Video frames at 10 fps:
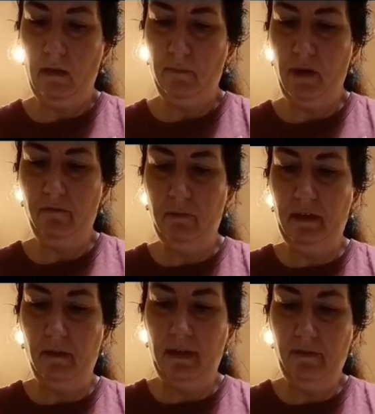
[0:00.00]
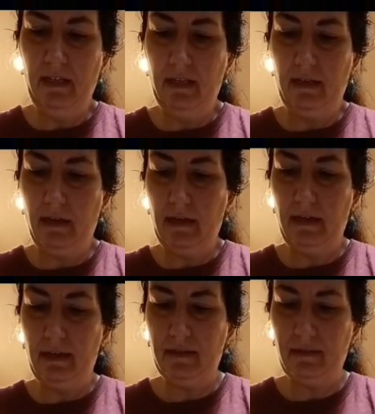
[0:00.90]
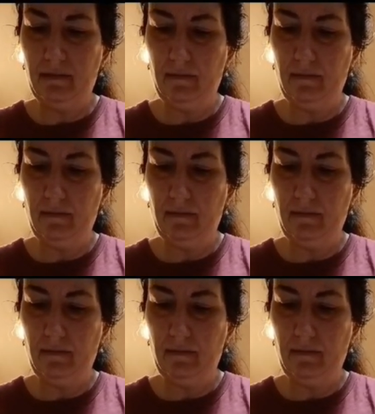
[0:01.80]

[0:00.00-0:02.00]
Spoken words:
probably don't even need to cut it.